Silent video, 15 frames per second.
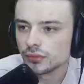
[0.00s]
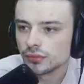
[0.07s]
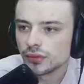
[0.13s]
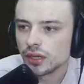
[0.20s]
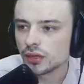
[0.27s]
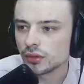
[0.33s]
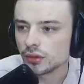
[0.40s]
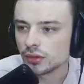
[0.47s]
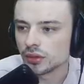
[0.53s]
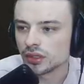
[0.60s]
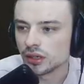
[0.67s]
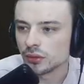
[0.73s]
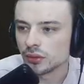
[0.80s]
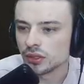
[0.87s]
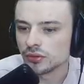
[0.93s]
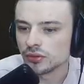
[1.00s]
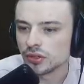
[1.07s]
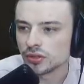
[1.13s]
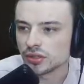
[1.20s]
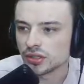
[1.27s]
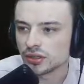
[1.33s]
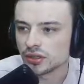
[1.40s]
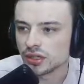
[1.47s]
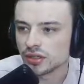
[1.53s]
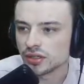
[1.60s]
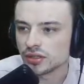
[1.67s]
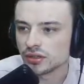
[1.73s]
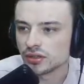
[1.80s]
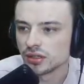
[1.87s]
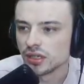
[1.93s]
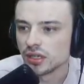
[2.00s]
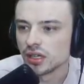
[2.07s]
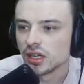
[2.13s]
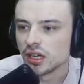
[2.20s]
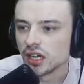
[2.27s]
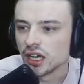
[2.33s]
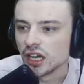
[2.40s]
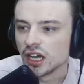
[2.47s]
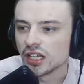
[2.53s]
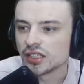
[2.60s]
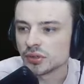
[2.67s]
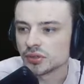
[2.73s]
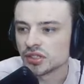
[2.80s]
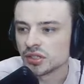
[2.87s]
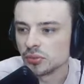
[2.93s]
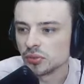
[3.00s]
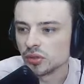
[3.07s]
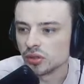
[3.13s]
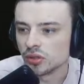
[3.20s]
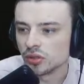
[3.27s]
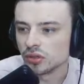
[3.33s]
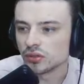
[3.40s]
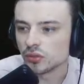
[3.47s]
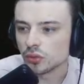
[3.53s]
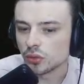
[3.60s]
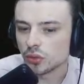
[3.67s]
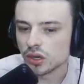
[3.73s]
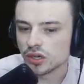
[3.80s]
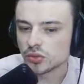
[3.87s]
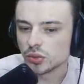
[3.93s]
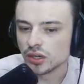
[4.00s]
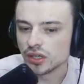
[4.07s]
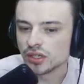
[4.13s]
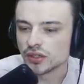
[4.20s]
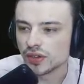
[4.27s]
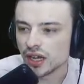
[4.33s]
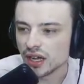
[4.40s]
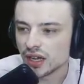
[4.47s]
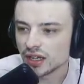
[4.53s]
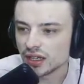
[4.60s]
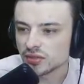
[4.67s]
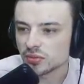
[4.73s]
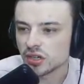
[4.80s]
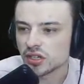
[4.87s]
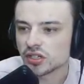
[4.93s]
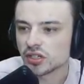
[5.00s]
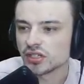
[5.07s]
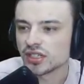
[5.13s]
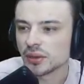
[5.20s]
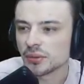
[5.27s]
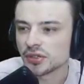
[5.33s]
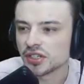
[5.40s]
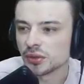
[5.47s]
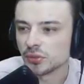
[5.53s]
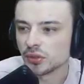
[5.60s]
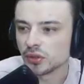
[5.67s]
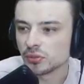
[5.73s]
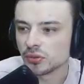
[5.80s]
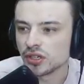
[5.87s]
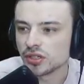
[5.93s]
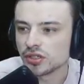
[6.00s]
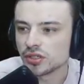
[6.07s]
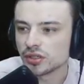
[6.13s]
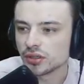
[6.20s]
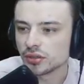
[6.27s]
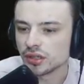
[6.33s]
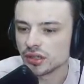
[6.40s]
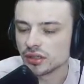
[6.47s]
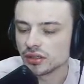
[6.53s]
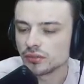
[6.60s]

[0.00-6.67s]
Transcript: Alright, cool. I got one devotion. Nice. Uh, establish temple requires one divine inspiration. Establish temple to preach. Okay.